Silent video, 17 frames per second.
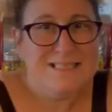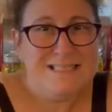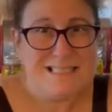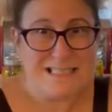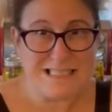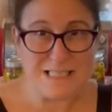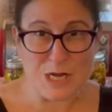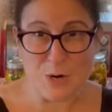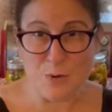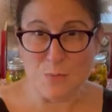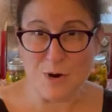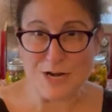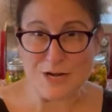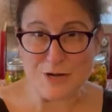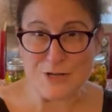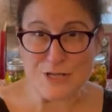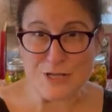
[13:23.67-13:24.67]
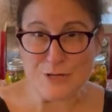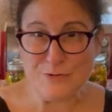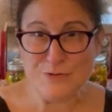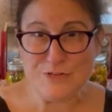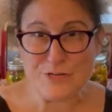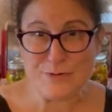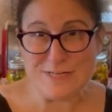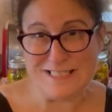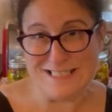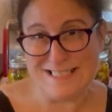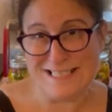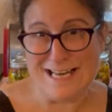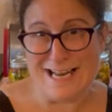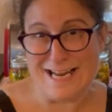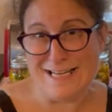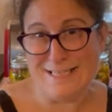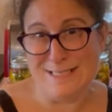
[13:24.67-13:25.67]
So what are you doing
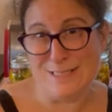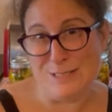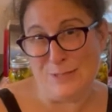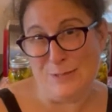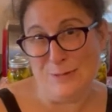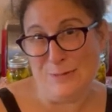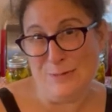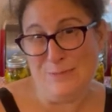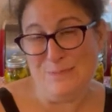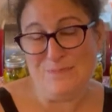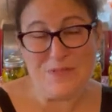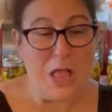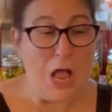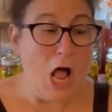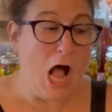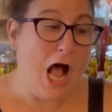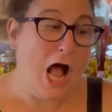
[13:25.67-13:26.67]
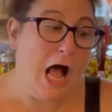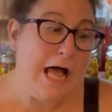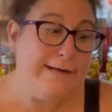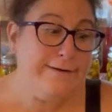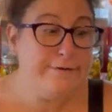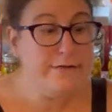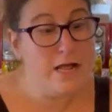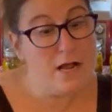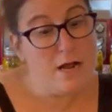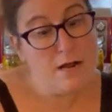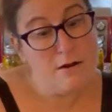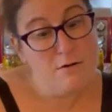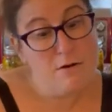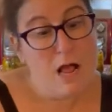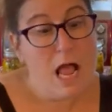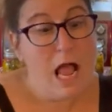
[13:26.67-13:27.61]
today, Sue? I don't know,